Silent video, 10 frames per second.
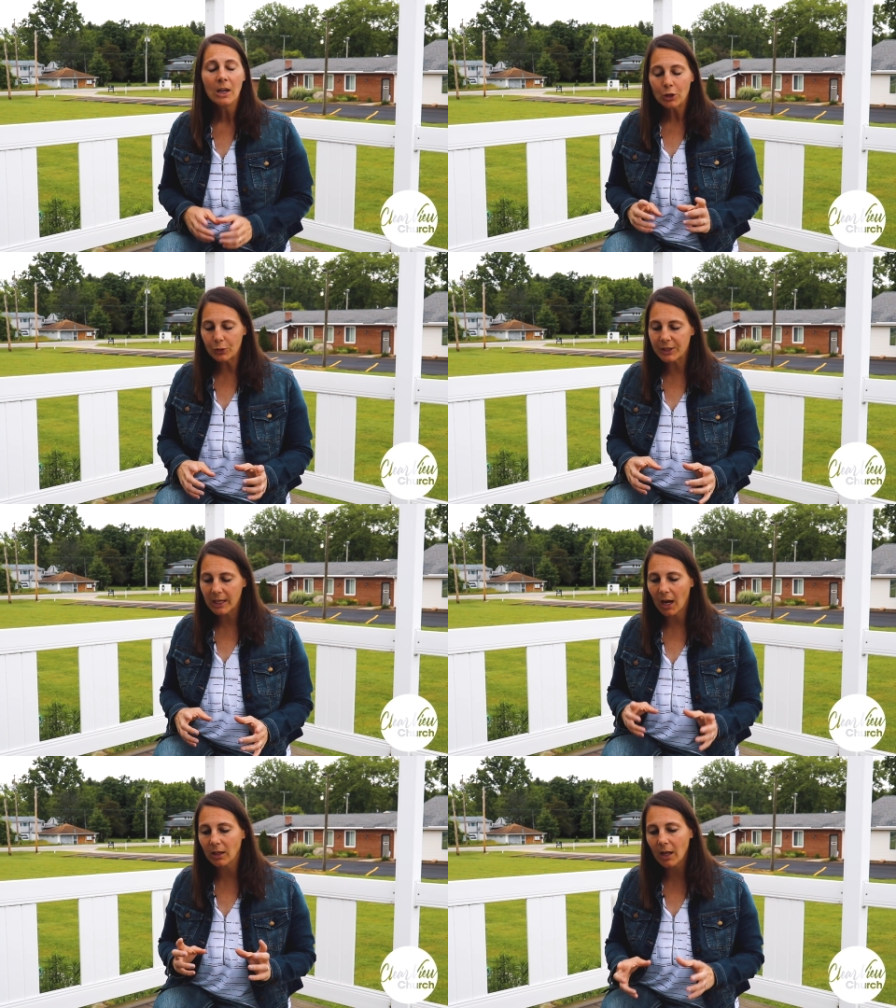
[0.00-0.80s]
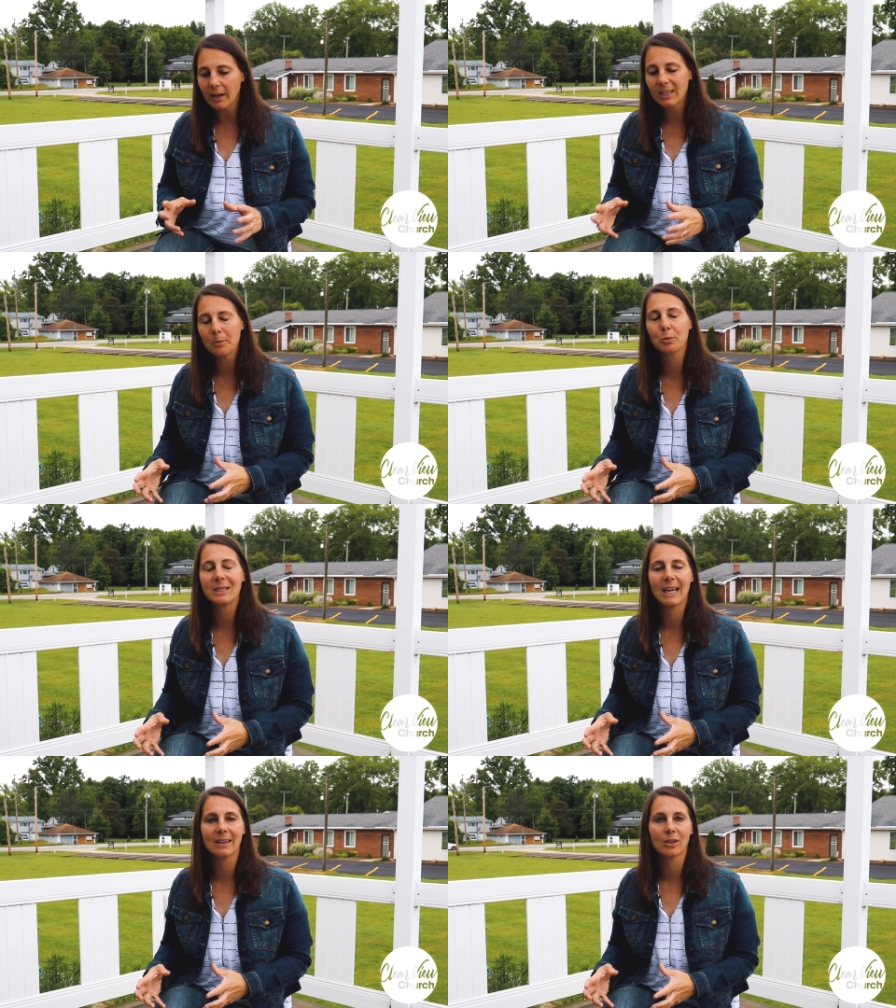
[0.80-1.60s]
You see, a lot of times we
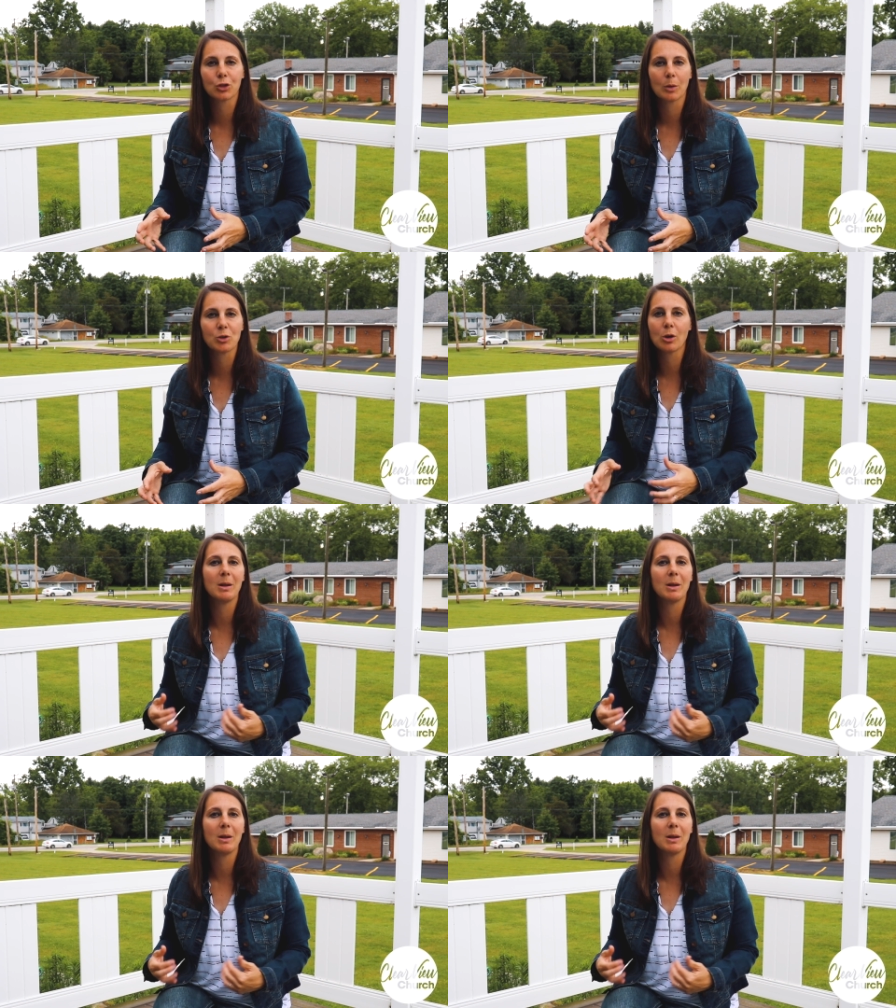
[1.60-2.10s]
take that scripture to